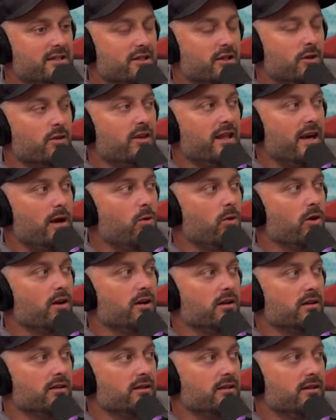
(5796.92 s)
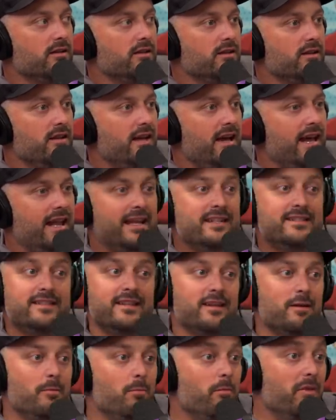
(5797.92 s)
And so they were, and it's
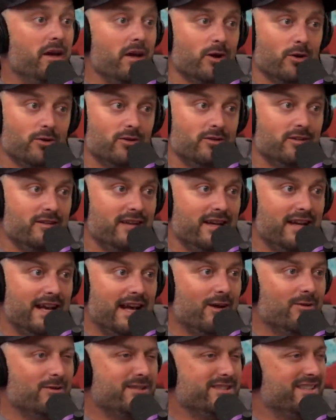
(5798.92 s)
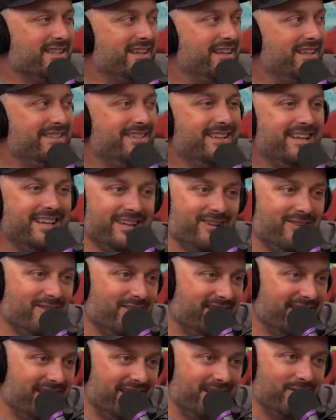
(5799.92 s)
in the middle. And I was like, they
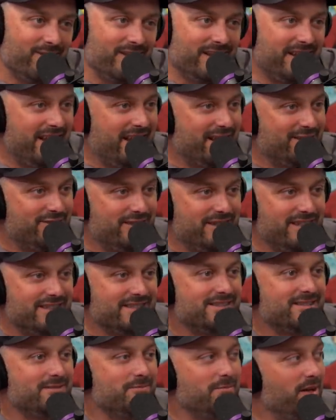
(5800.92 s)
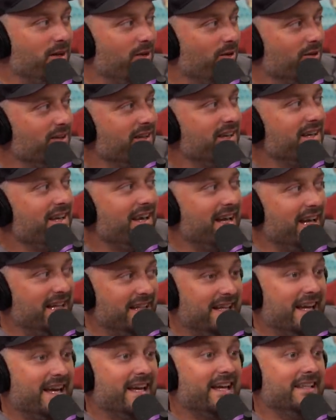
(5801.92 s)
ain't going to catch this. Yeah.
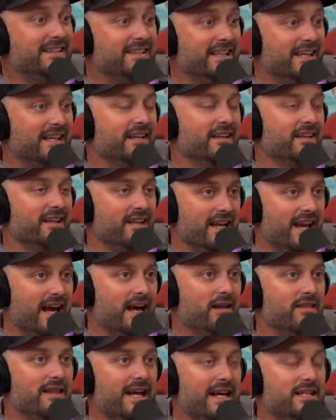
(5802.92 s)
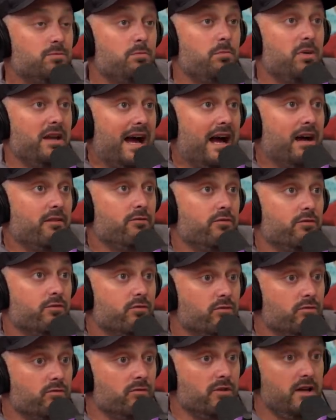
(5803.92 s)
And they did it. And I
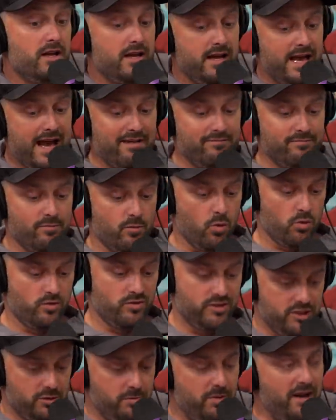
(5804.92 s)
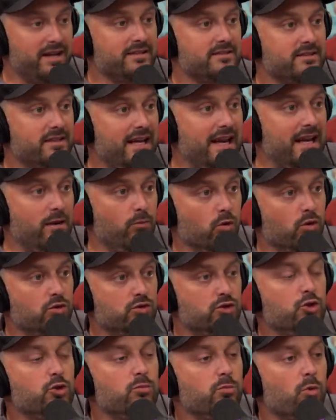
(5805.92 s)
have more respect and will
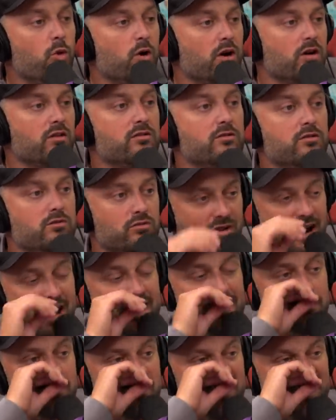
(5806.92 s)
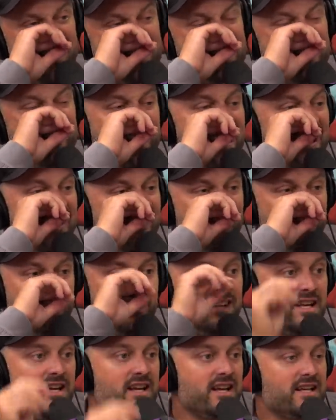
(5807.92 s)
do more right because of that.
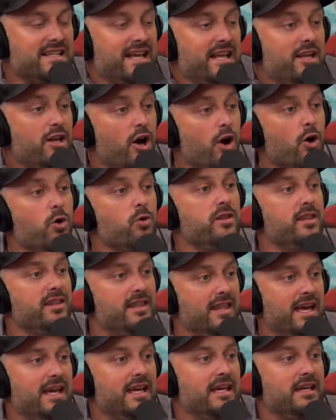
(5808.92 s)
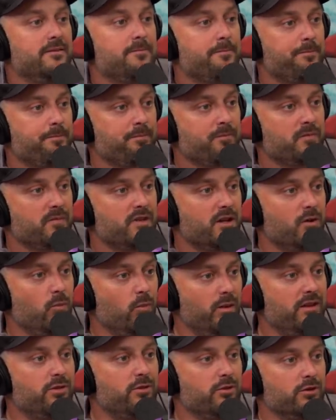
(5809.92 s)
Because I know that they
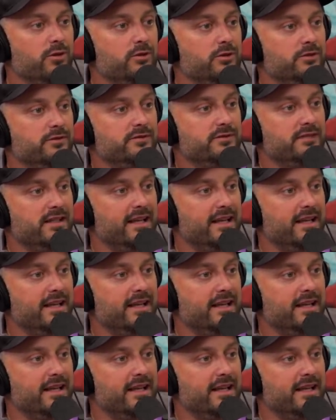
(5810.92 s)
went through.